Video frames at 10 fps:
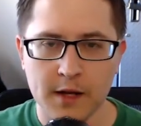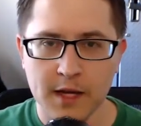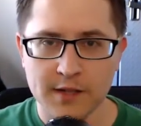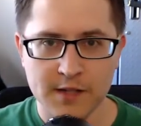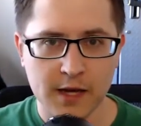
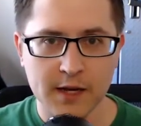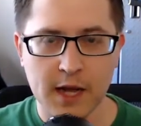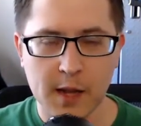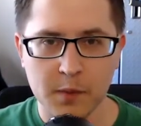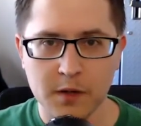It's not going to
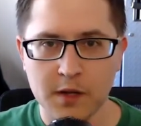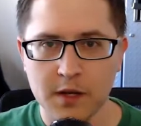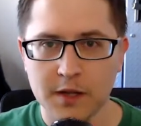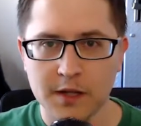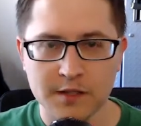happen.
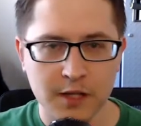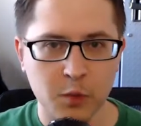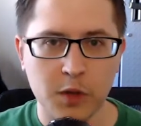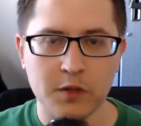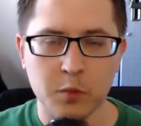That's not the
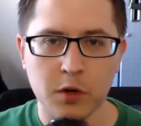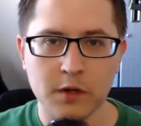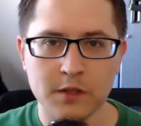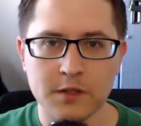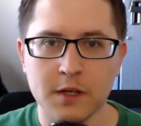way this
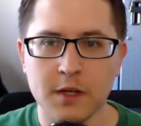works.